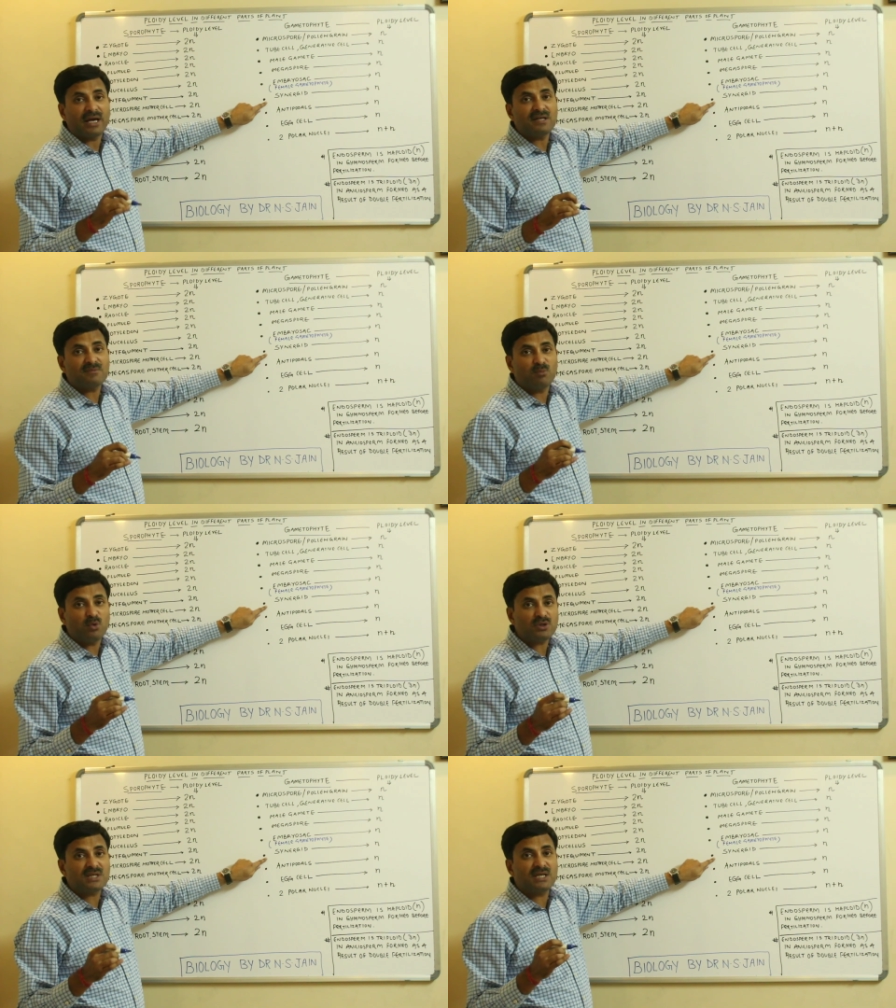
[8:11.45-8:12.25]
and
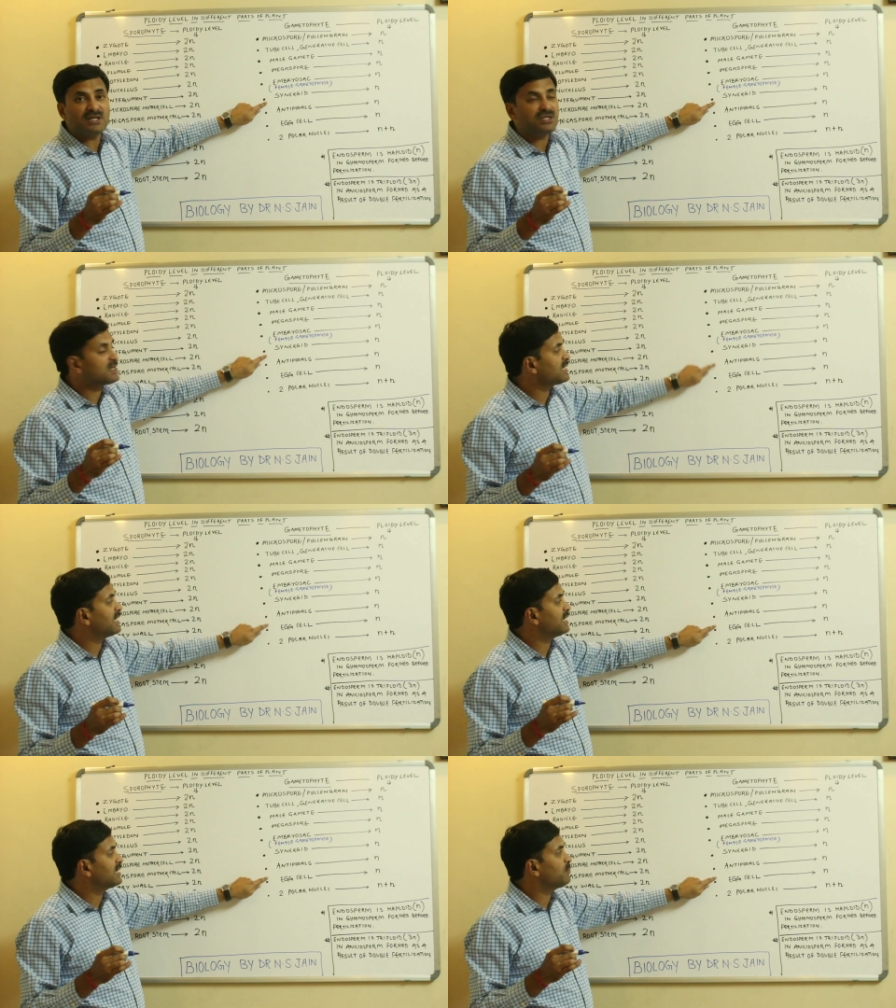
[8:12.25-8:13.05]
both synergids
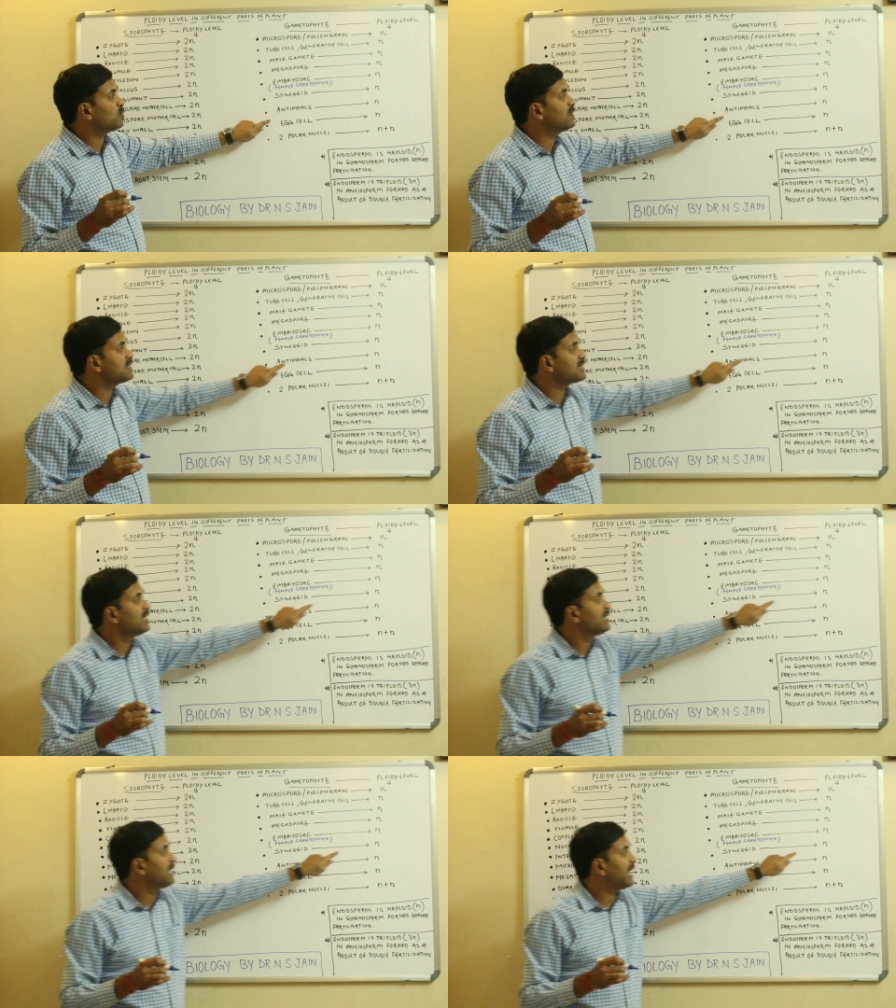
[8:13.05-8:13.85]
and
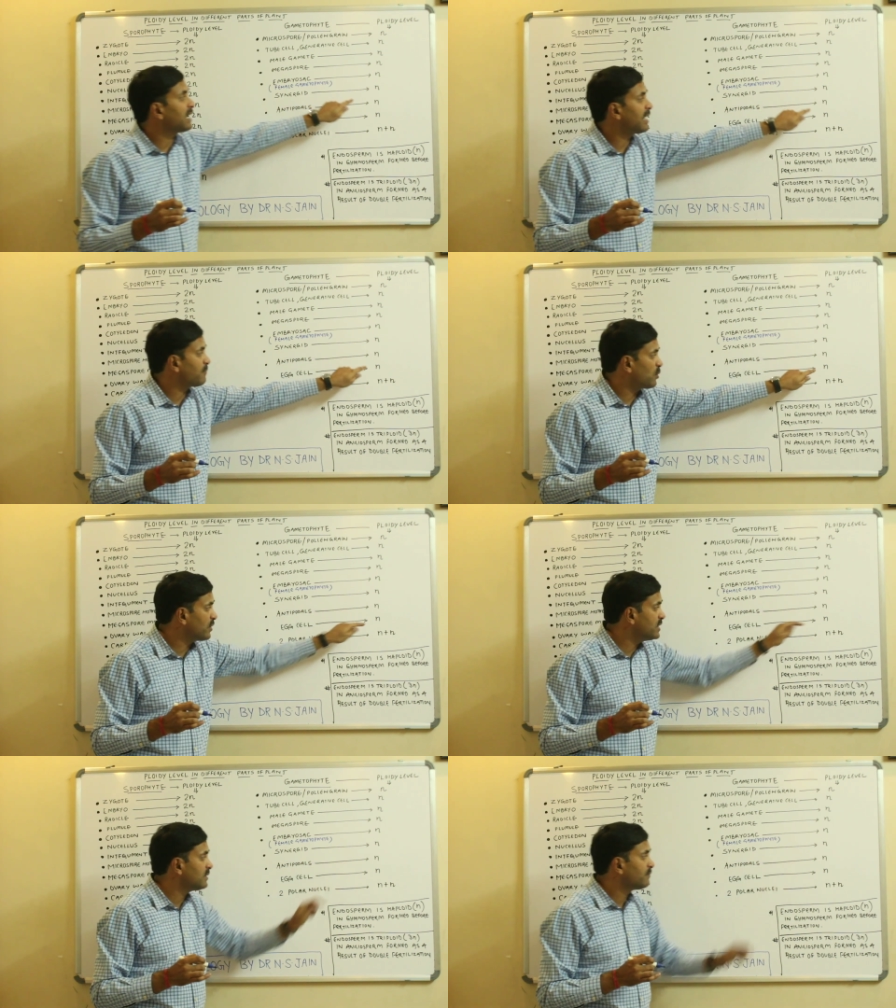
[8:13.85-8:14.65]
antipodals are
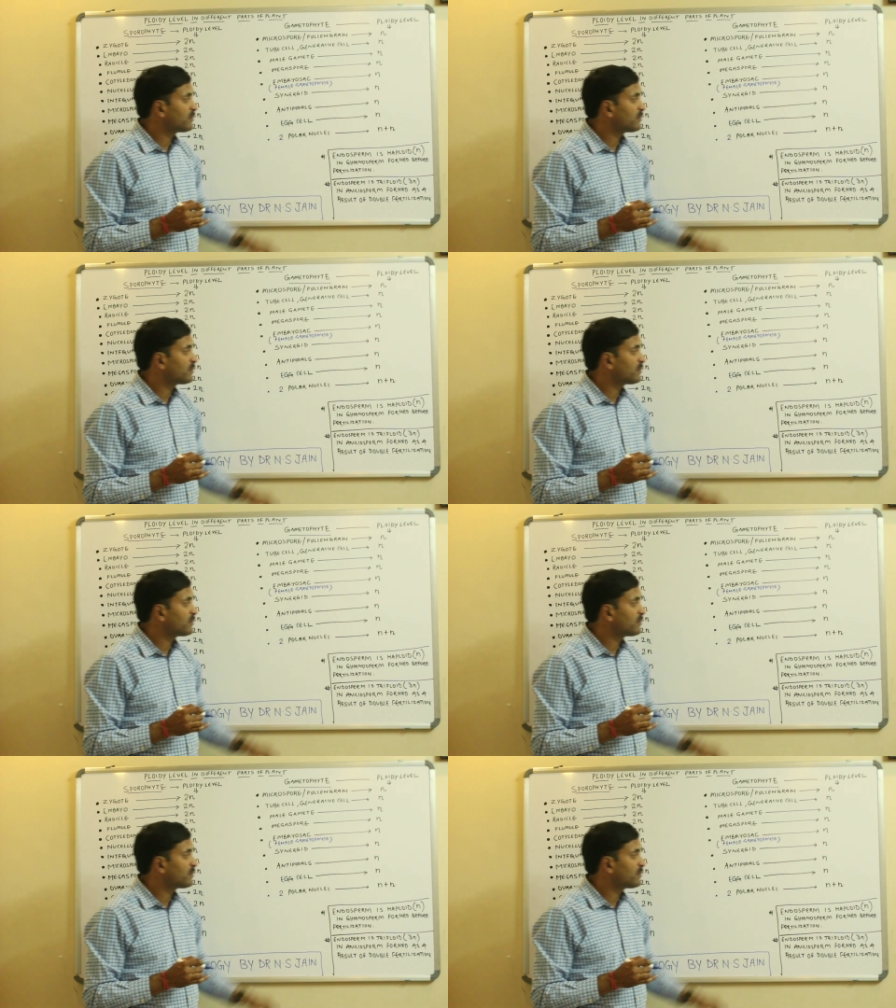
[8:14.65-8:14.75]
haploid,